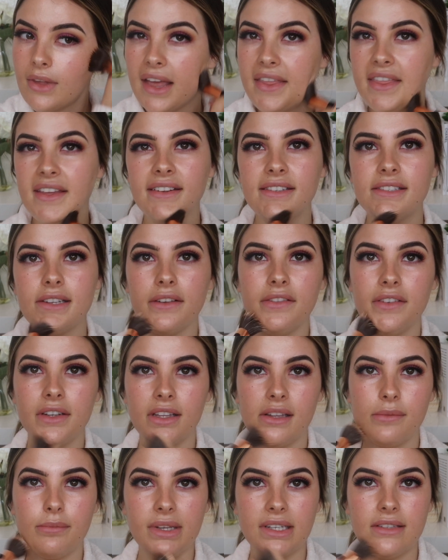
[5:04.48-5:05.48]
I think
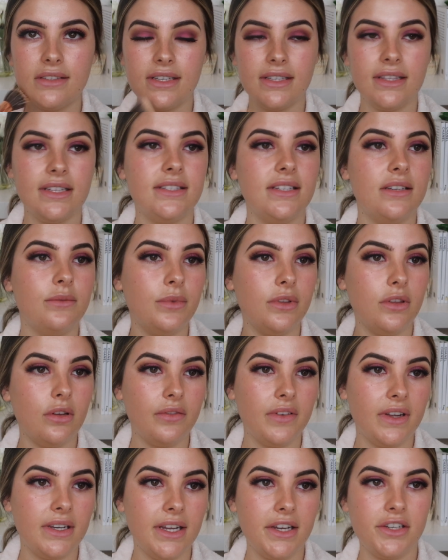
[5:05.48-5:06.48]
definitely mixing this in with
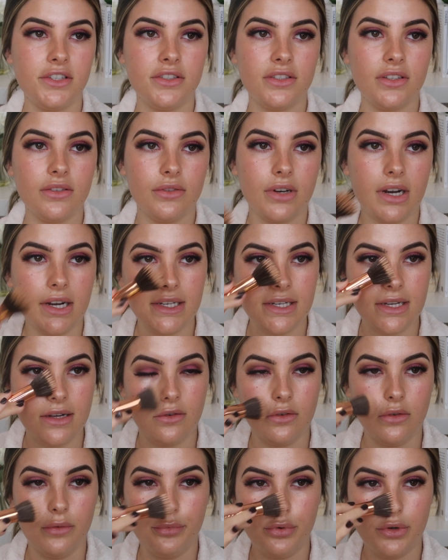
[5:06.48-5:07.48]
your foundation is a good
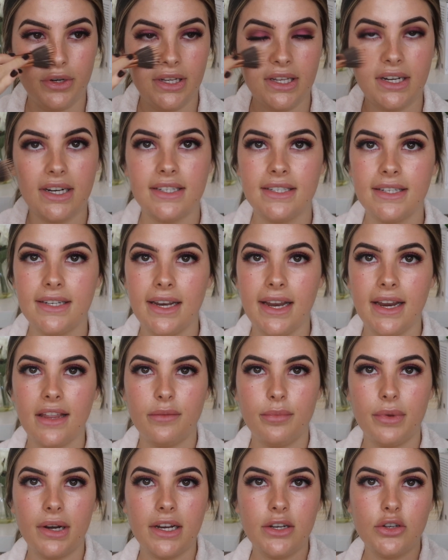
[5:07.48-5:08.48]
idea, or putting it
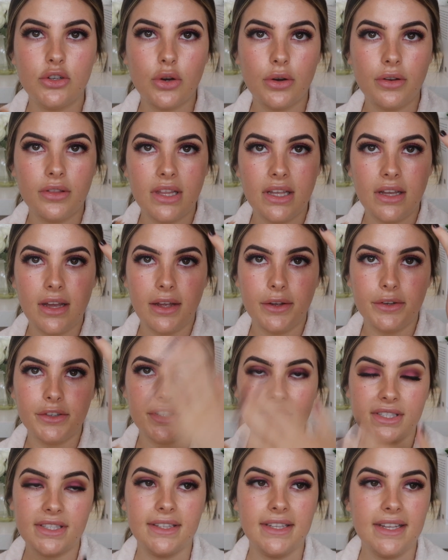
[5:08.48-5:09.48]
underneath, but I don't think I
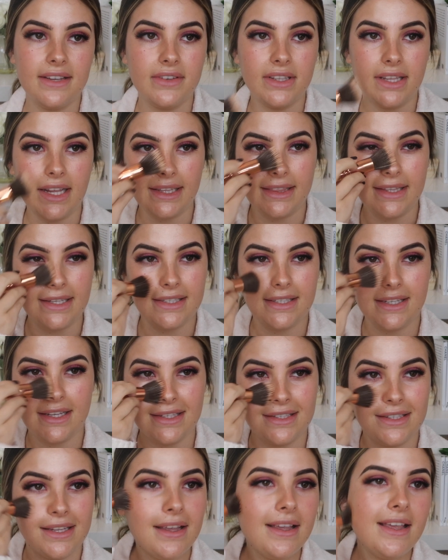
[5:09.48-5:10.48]
could just leave it like this
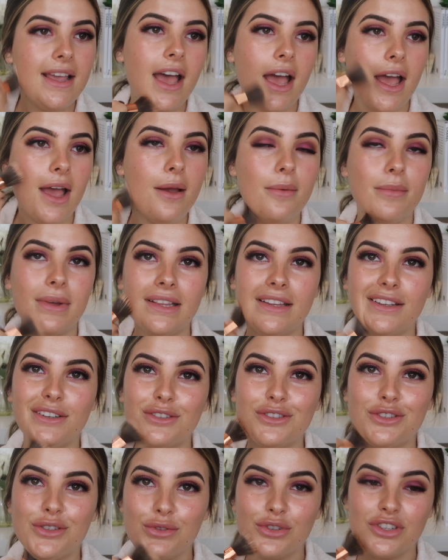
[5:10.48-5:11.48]
because I'm a
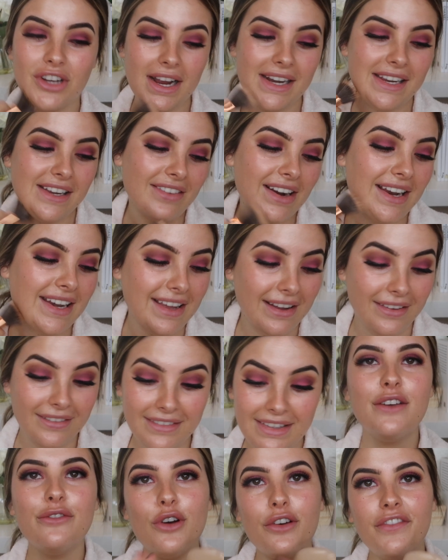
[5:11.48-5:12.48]
little too shiny right now.
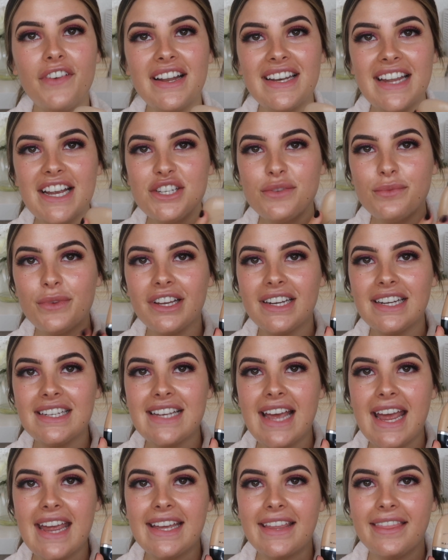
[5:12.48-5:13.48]
For foundation, we're going
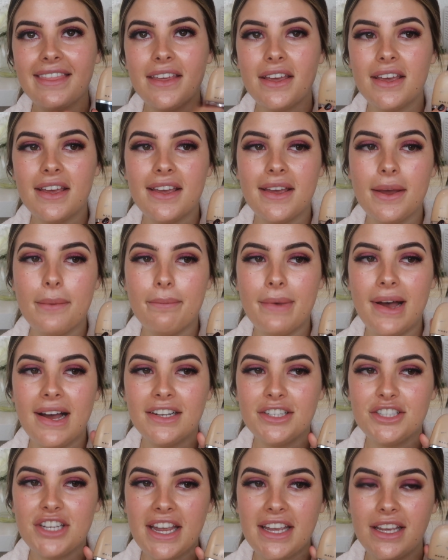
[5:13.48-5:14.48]
to take the
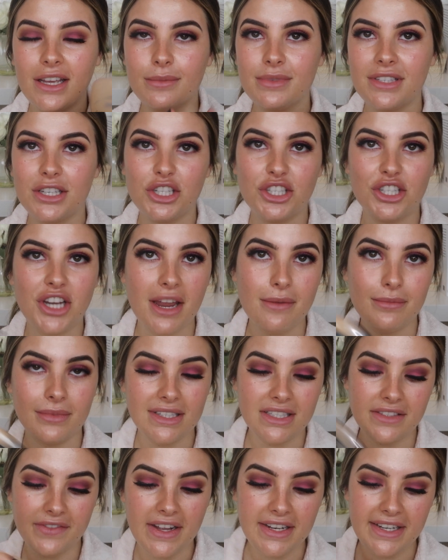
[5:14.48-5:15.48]
Marc Jacobs
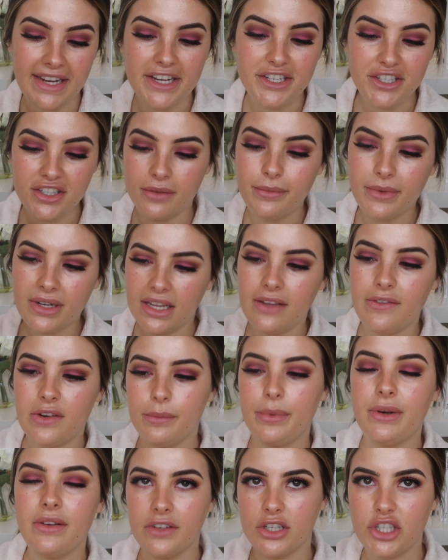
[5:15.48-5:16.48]
Shameless foundation. I'm going to give it
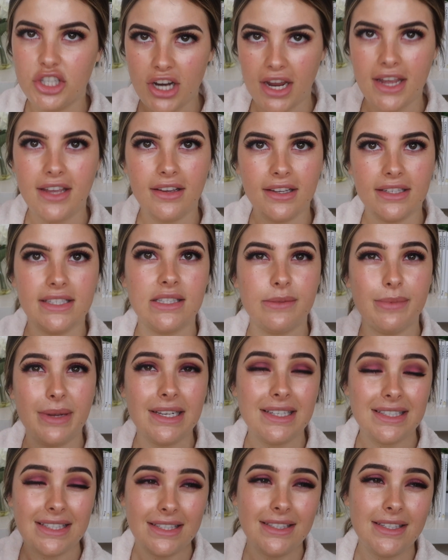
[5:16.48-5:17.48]
a bit of a shake because it's
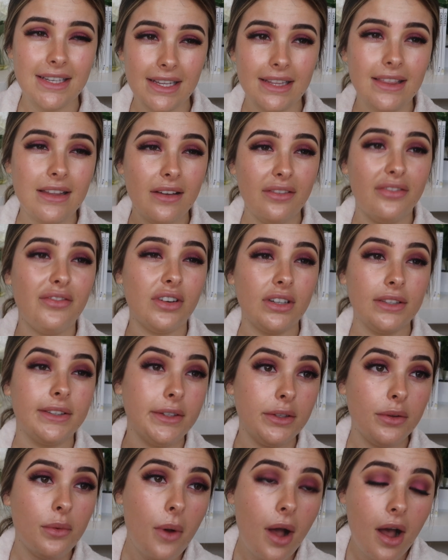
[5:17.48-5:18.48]
been sitting there for a
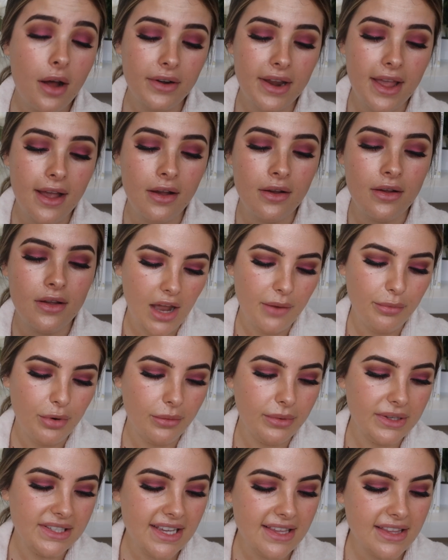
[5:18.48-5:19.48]
little while now. I'd
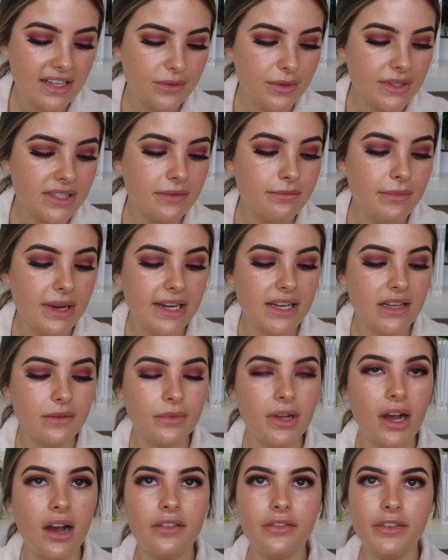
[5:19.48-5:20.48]
probably say this one's a
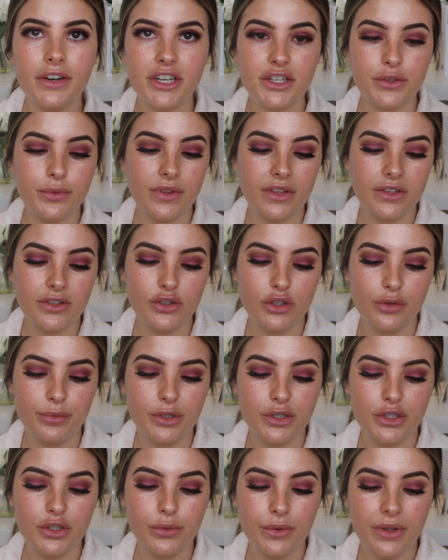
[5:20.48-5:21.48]
medium coverage with a
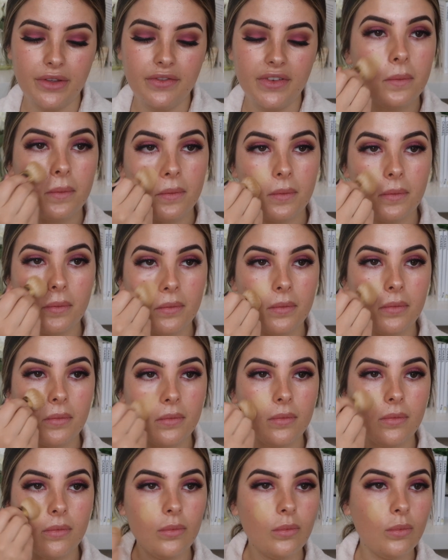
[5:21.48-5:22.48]
super dewy finish.
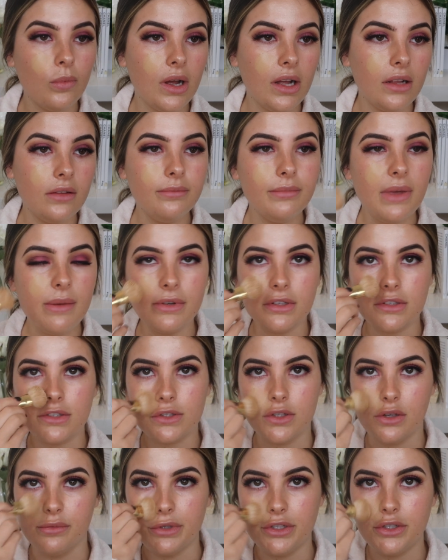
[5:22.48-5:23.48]
Well, maybe
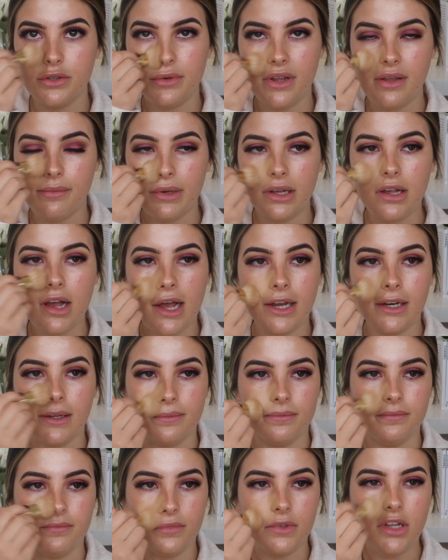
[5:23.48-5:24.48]
not super dewy, but kind
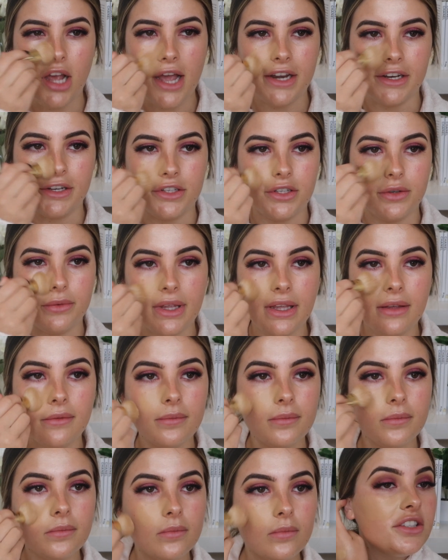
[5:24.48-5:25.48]
of dewy.
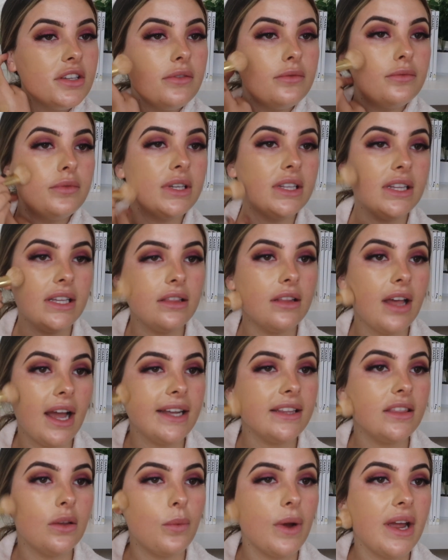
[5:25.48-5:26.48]
I actually really
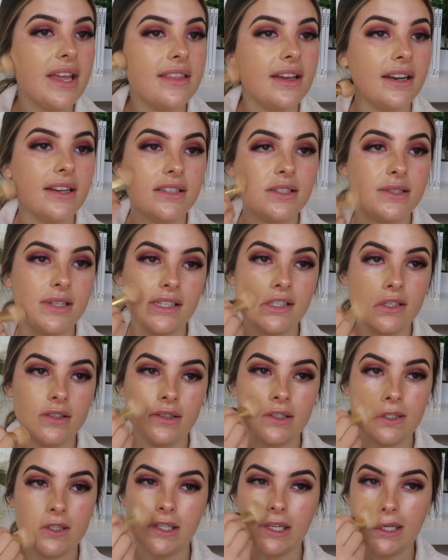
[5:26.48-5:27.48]
like the way that it sits
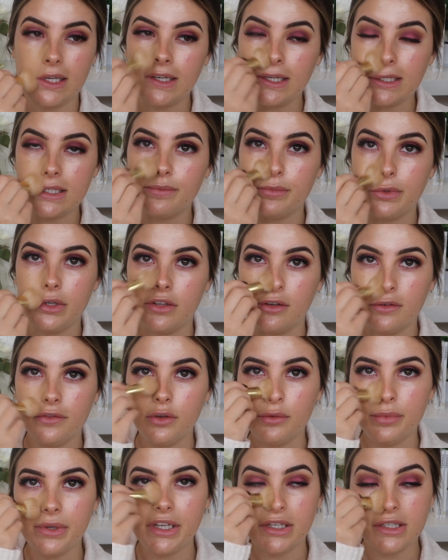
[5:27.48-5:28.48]
on the skin. It's
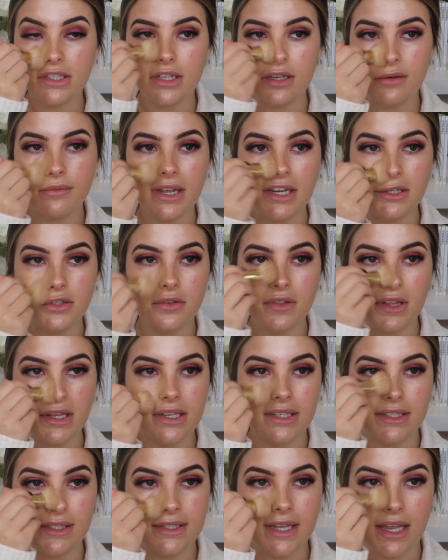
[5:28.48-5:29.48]
beautiful, but you just got to make sure that
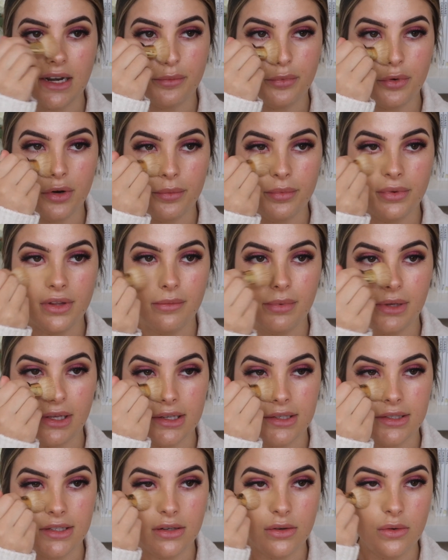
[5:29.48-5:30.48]
you set it properly
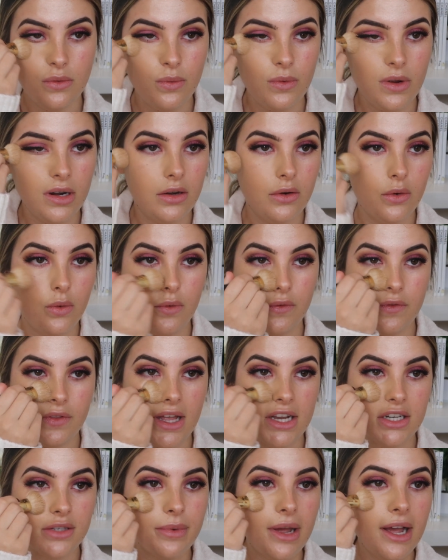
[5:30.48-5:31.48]
because you don't want no
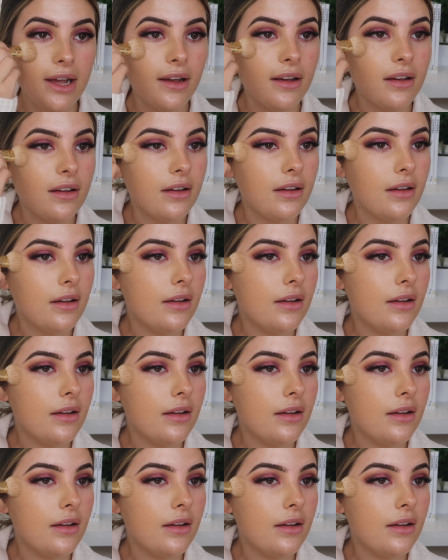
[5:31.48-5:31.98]
flashback.